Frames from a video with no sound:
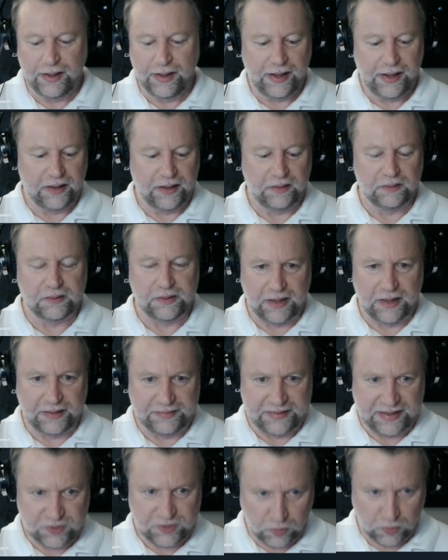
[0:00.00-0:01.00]
And
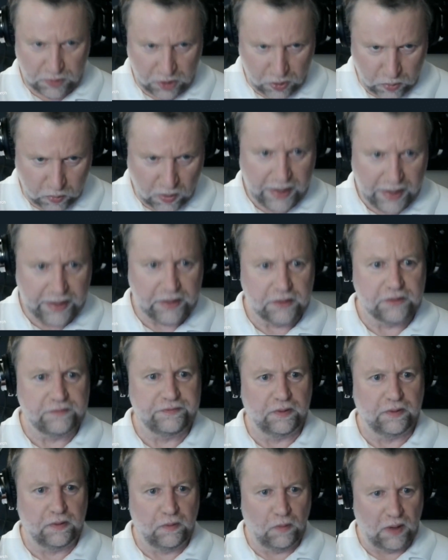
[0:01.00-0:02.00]
that's required
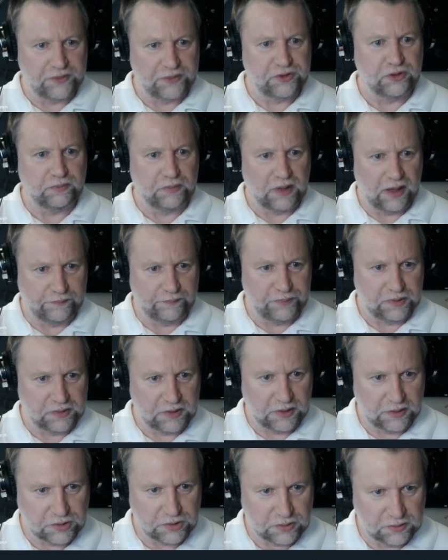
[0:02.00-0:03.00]
for quantum
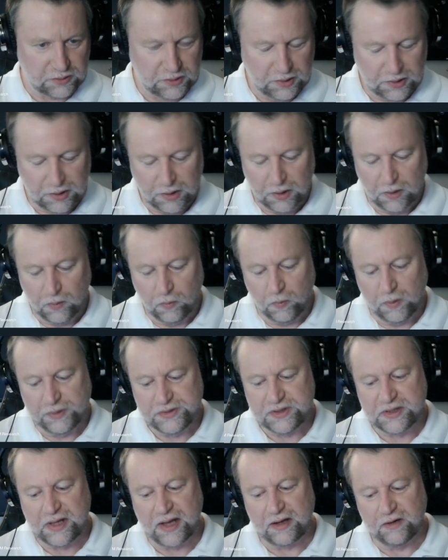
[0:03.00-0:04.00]
computation.
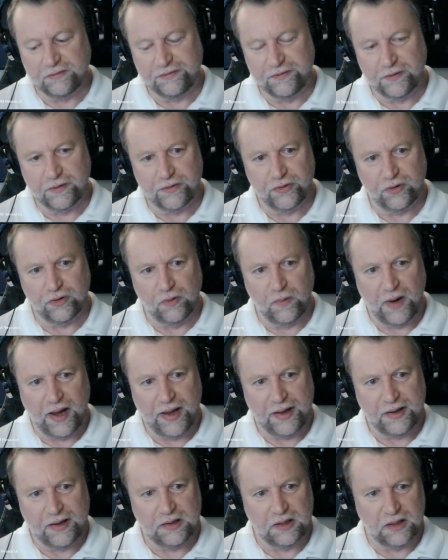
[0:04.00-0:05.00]
Ones that are further
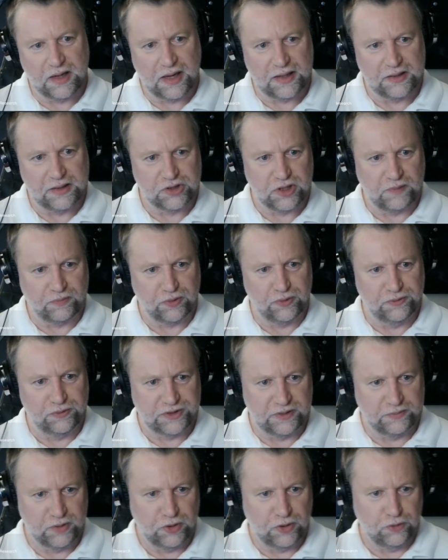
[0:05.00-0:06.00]
away, you got to jump through
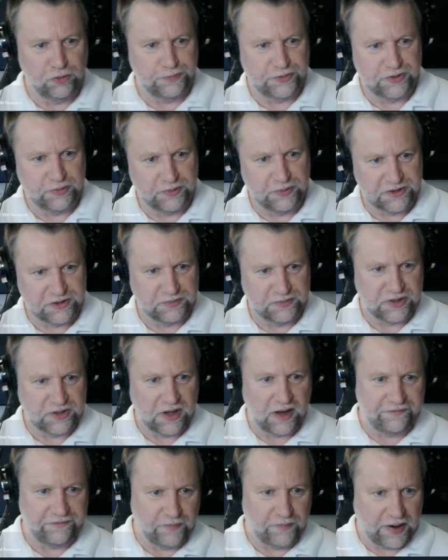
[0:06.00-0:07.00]
some hoops with some
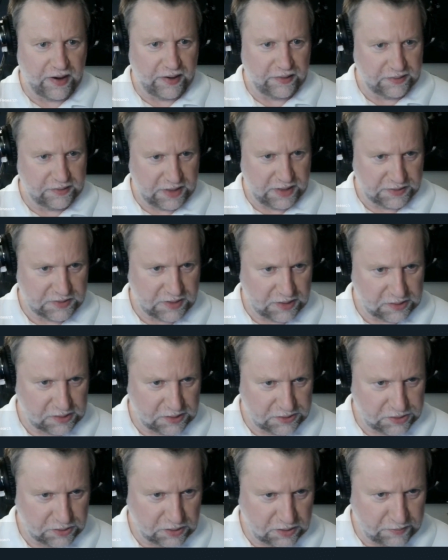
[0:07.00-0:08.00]
software and things like
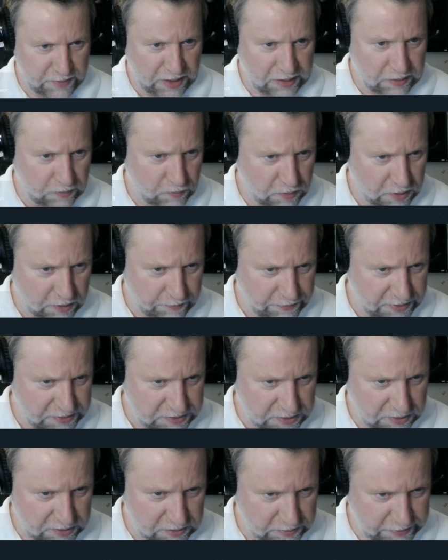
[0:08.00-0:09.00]
this. You can make it work, but
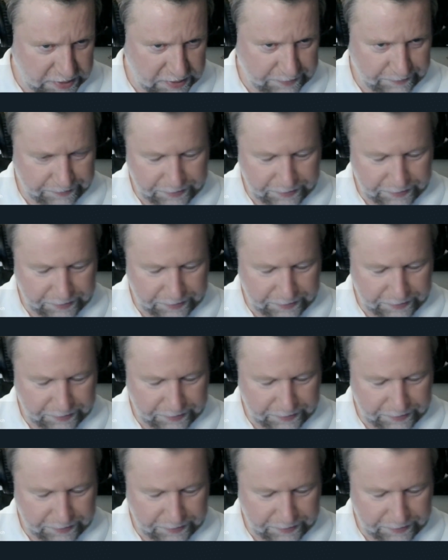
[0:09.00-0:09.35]
it's a little bit.